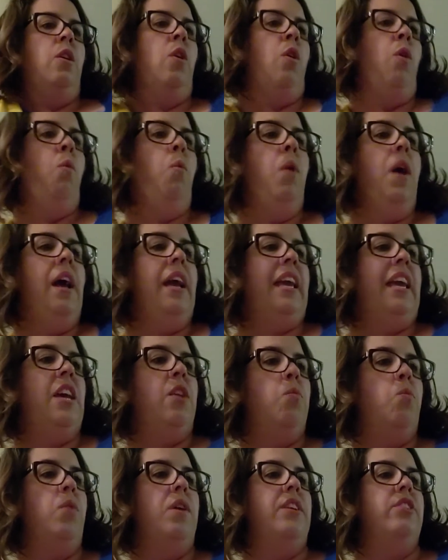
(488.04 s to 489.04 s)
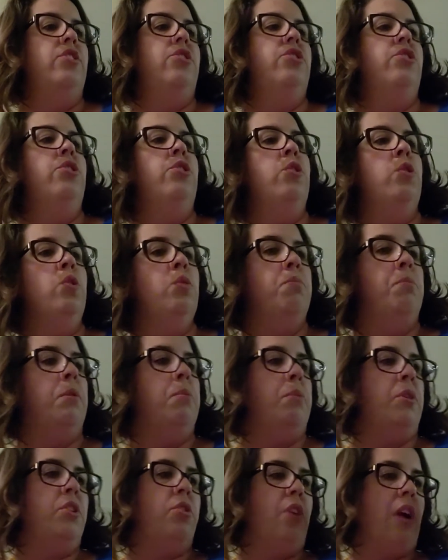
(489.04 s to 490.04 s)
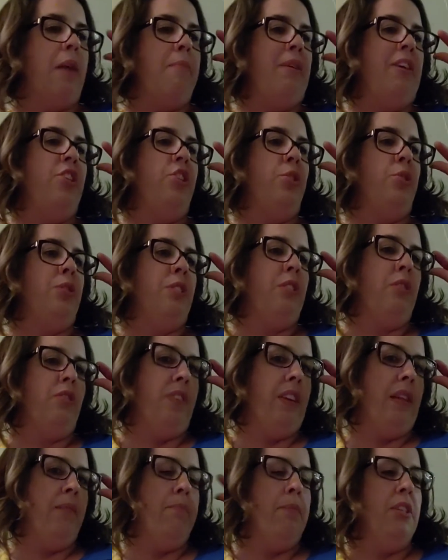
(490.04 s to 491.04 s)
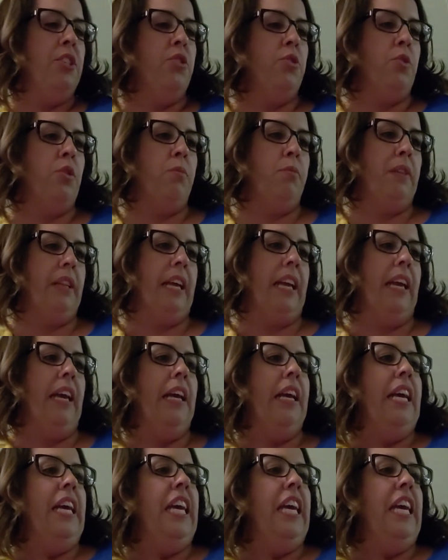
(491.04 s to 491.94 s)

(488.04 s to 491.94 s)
What can one do? murmured Grandma Josephine miserably.